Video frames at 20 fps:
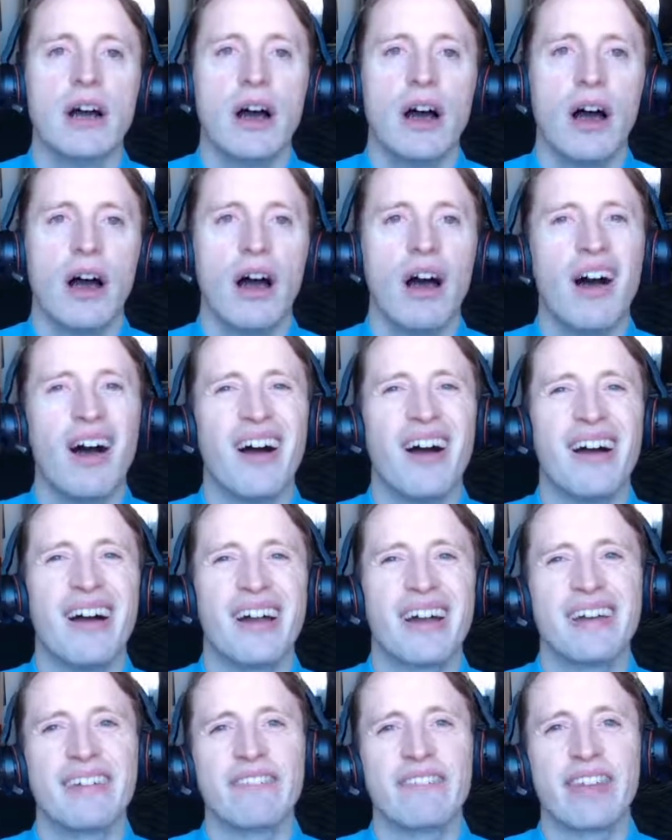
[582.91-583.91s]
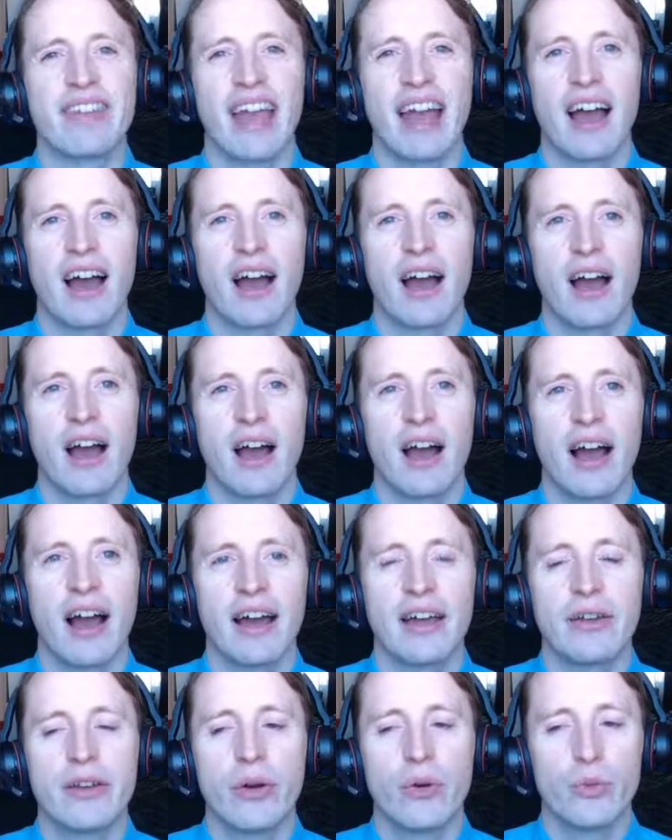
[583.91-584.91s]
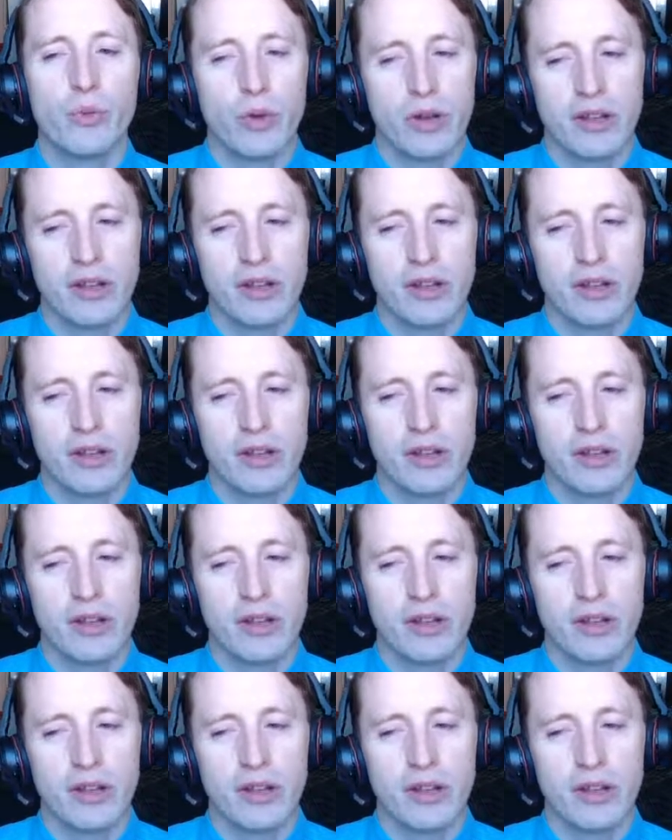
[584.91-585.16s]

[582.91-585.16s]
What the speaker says: Yeah, I don't